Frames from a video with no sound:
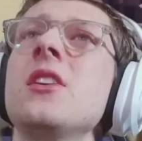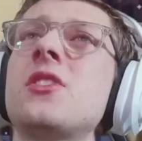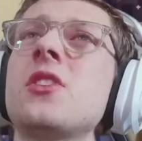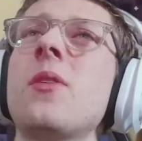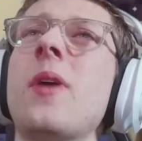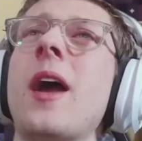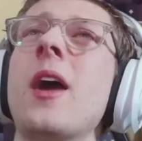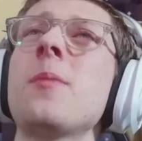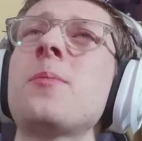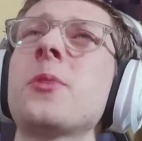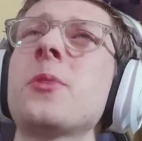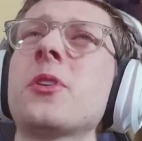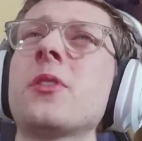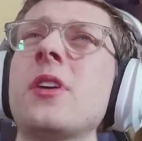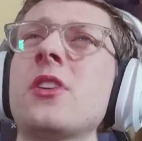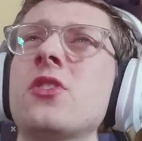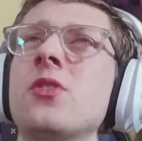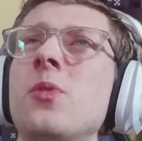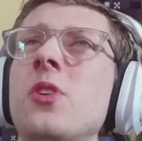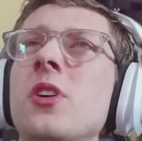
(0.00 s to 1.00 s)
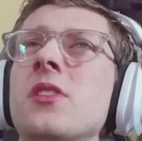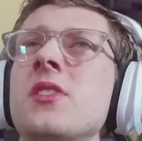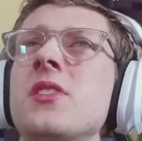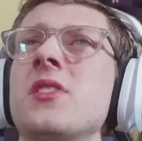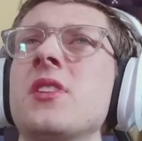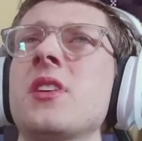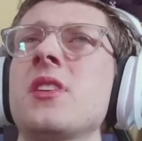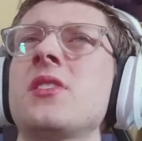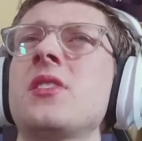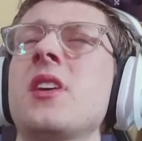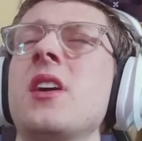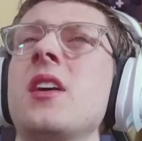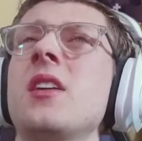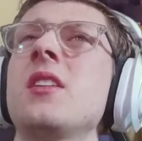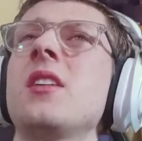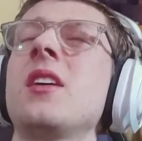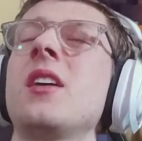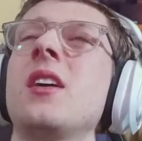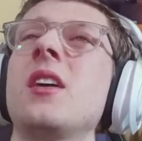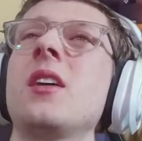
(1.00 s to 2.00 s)
So how progression works, as I
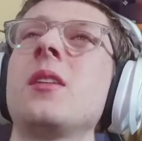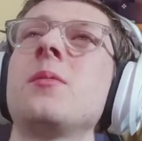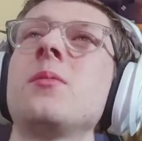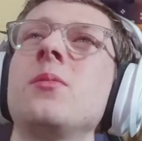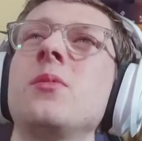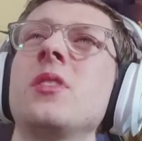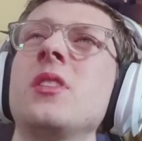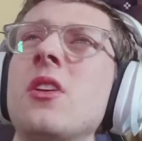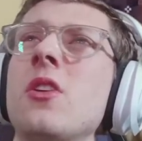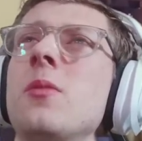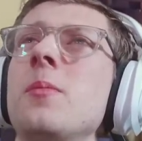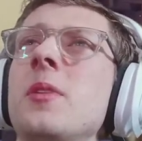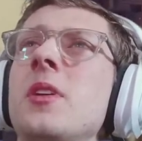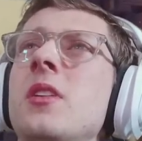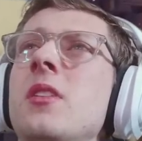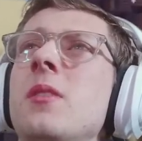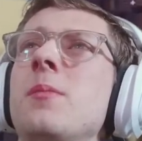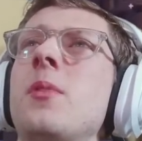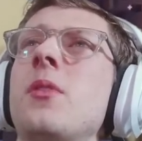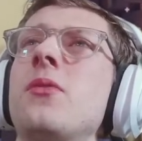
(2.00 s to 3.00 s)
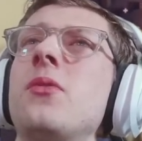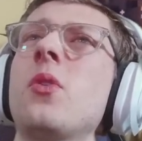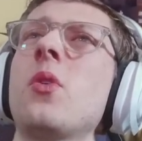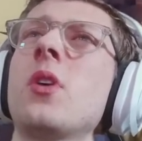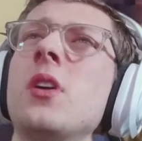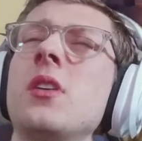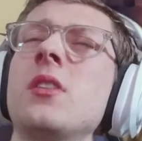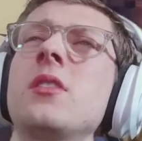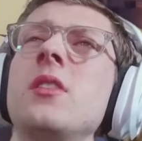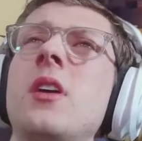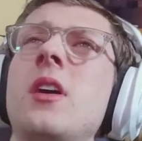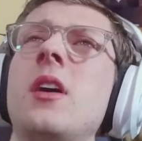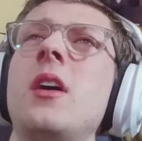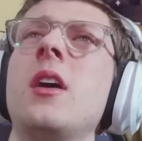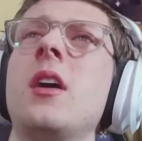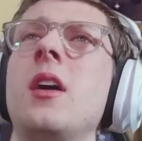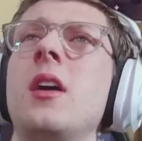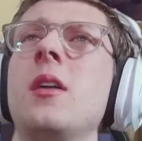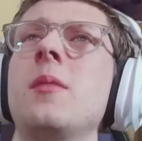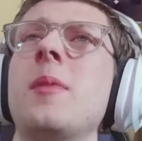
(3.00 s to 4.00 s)
said a little bit before,
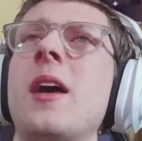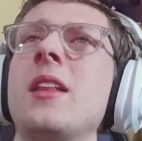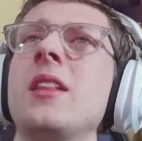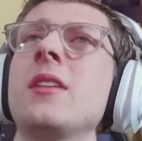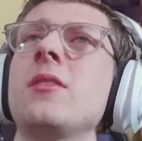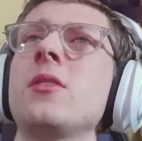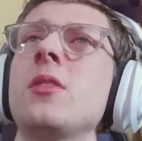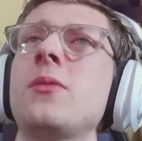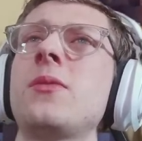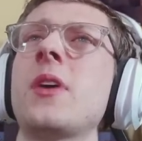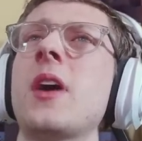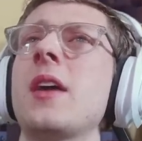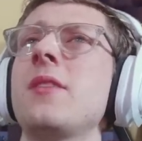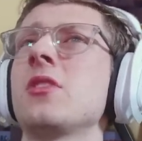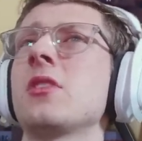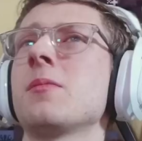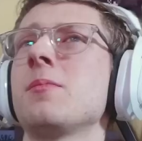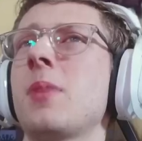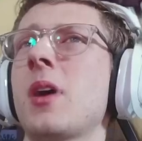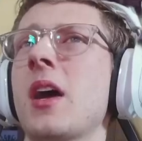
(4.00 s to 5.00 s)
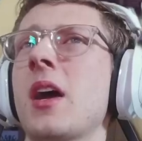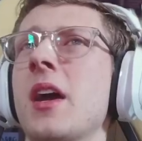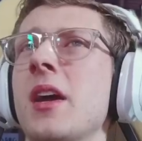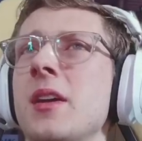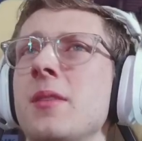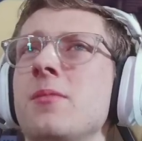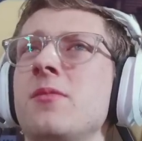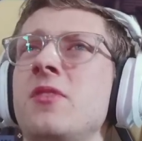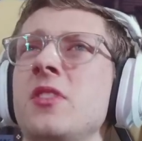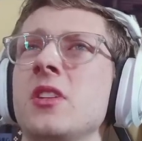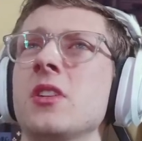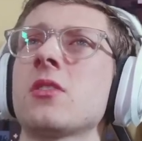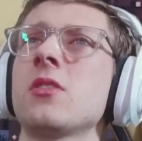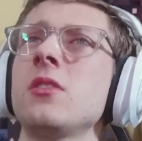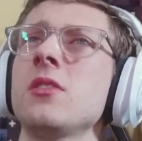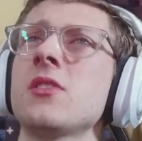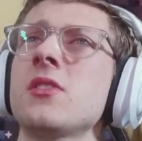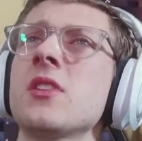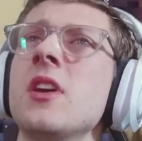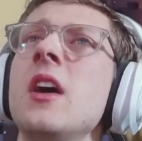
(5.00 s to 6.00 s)
at level 5, you can buy
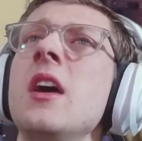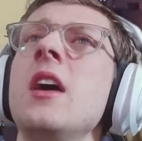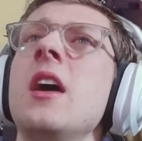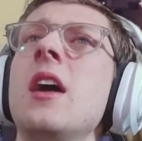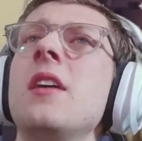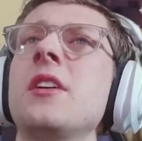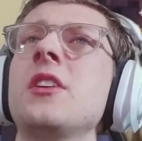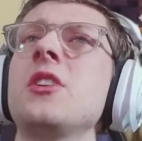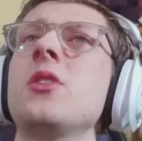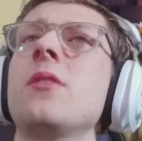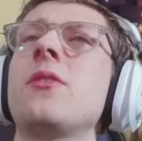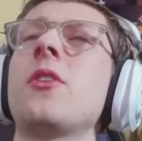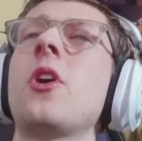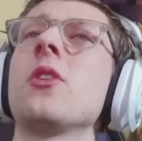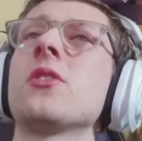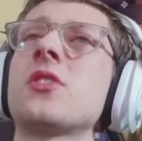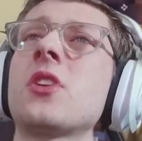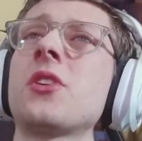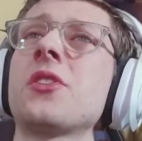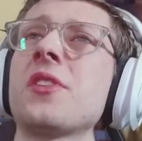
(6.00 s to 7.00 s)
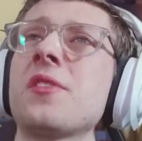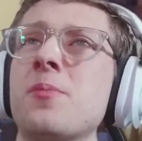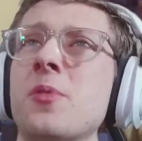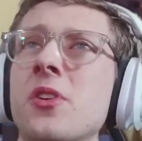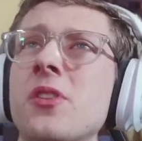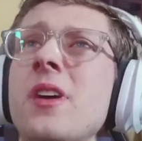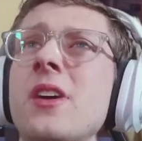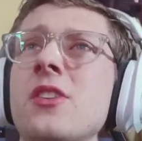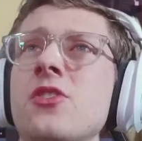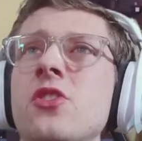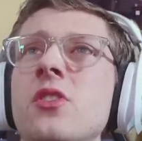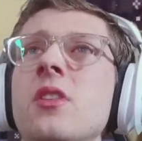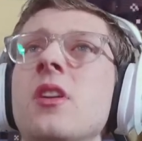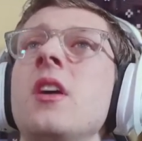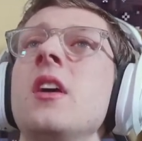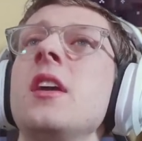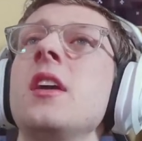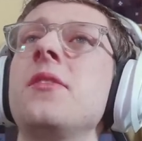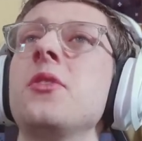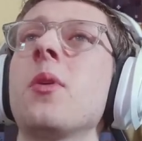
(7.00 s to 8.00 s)
vehicles, and then you have alternative progression.
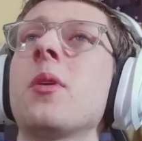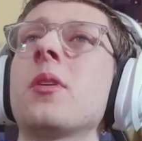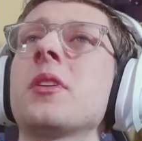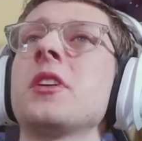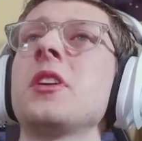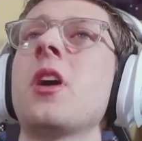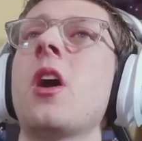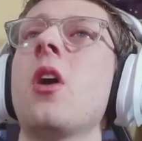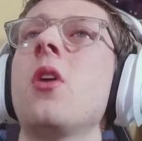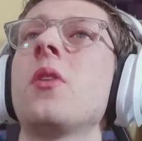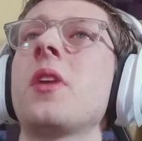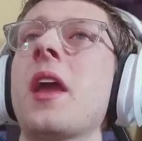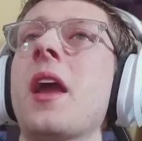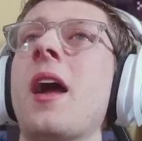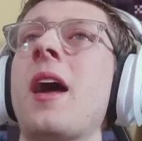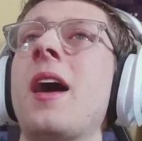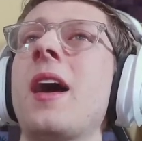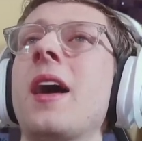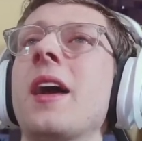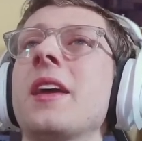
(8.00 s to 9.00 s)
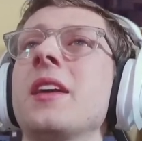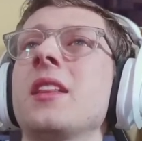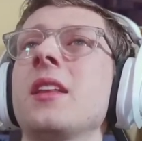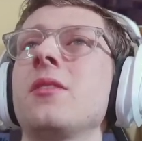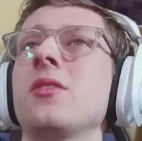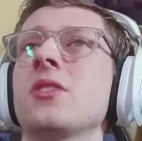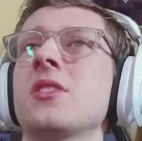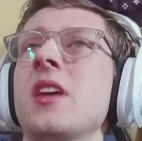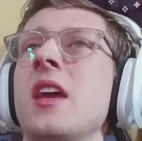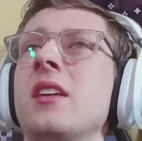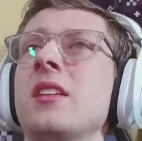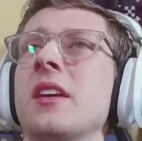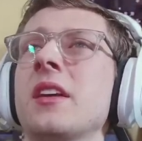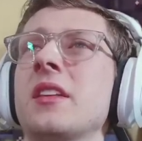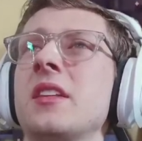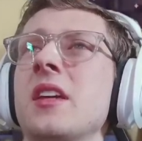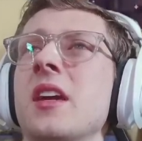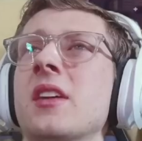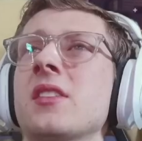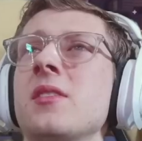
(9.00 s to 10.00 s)
If you already own a high-level tank
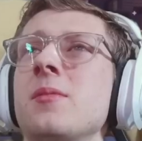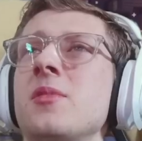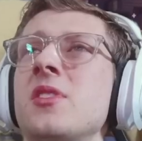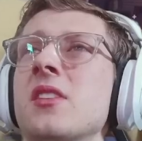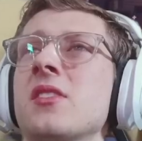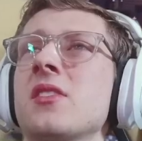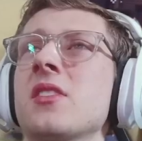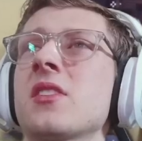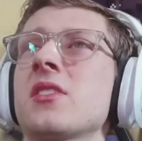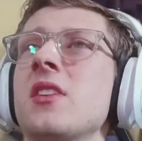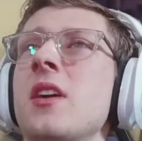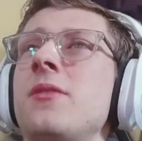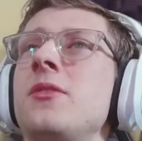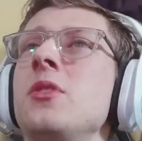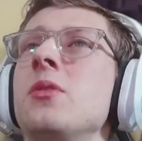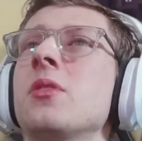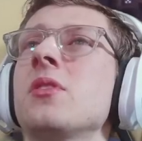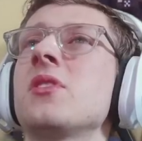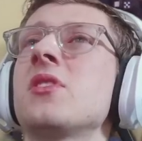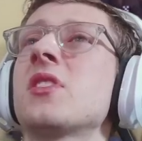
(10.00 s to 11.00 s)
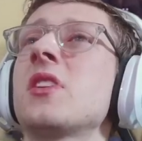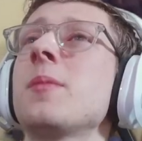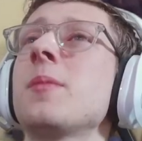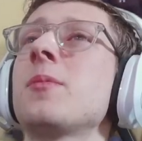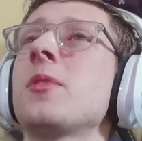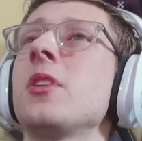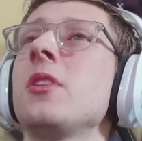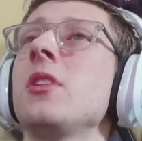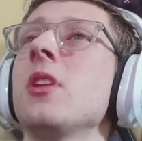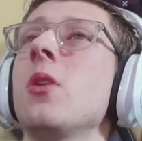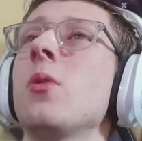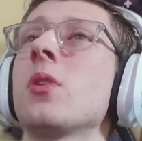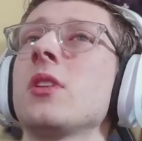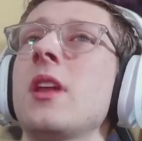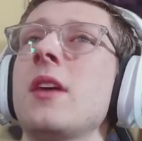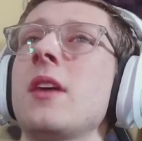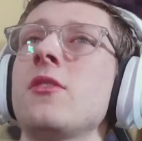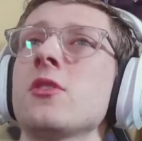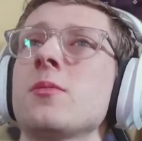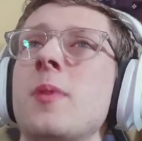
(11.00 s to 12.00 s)
like the XM66F, you can skip the lower
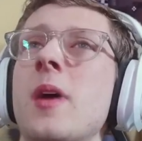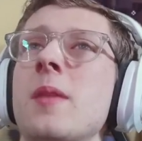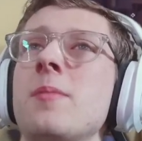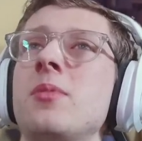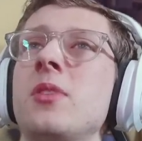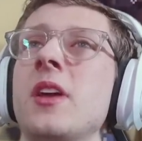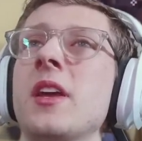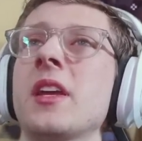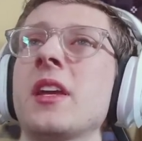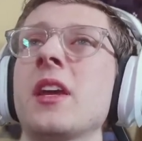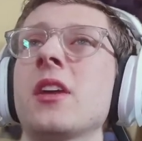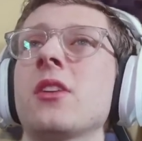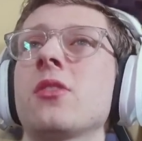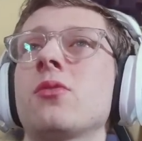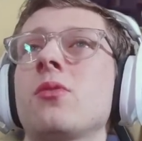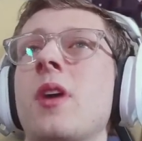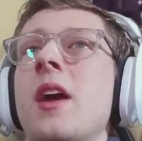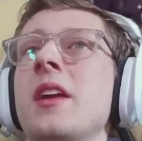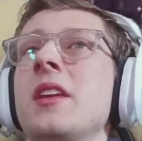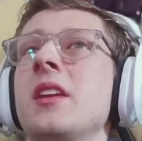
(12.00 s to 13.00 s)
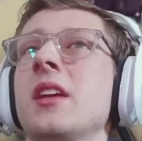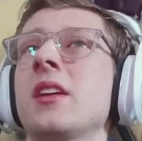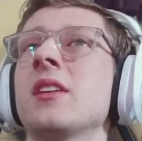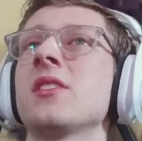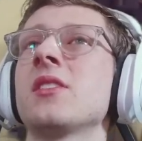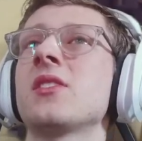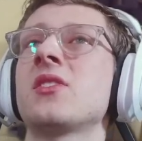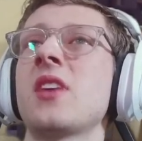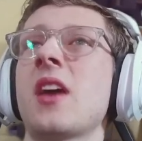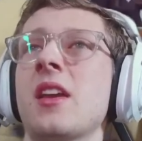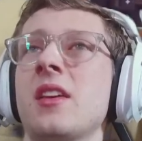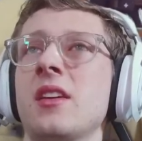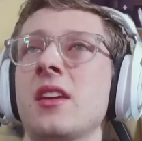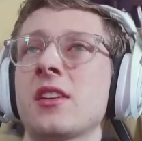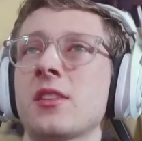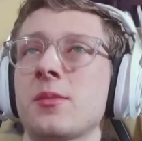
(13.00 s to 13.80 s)
levels by playing it and grinding set